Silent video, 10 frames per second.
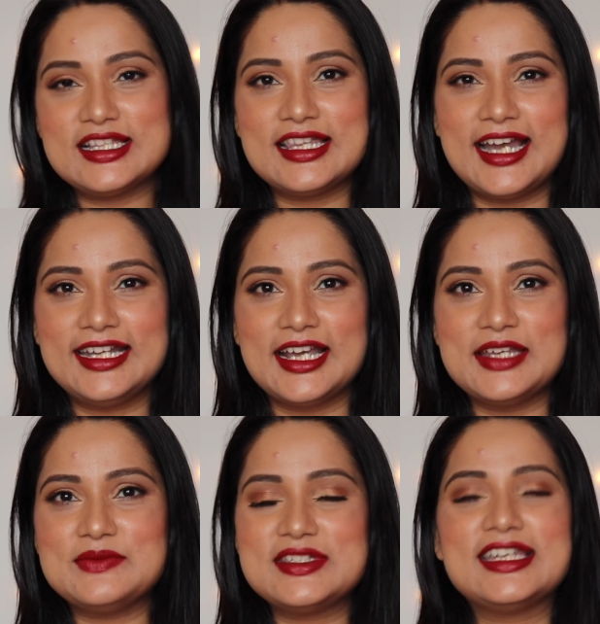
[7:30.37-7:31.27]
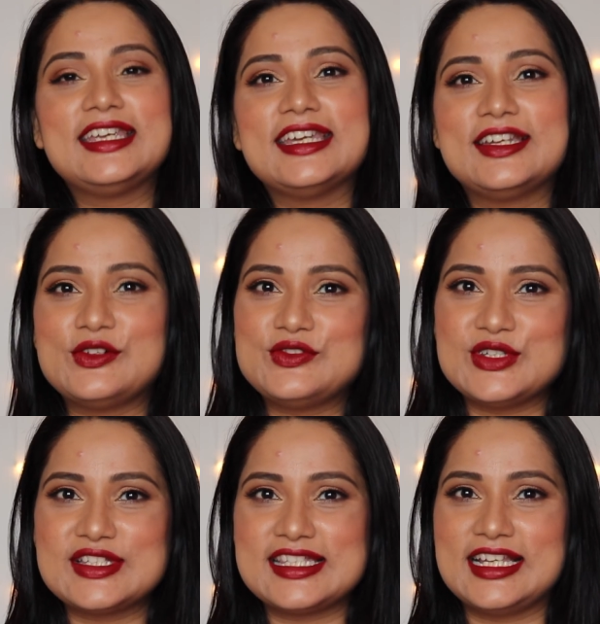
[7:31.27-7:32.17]
Till that time, take care of
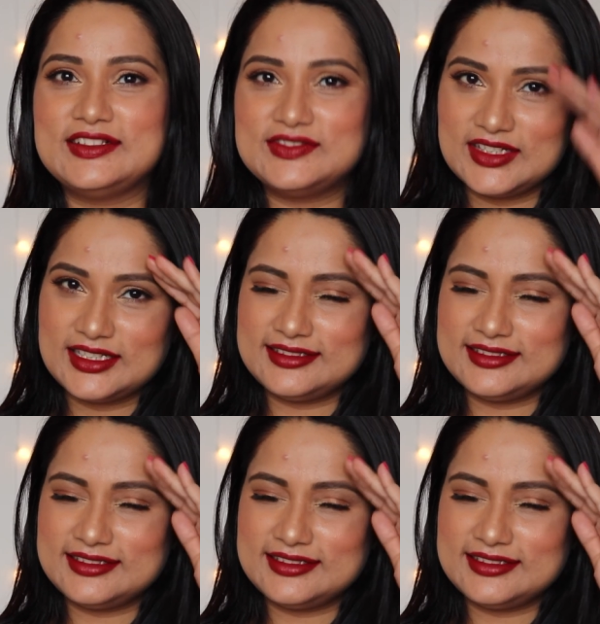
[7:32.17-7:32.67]
yourself.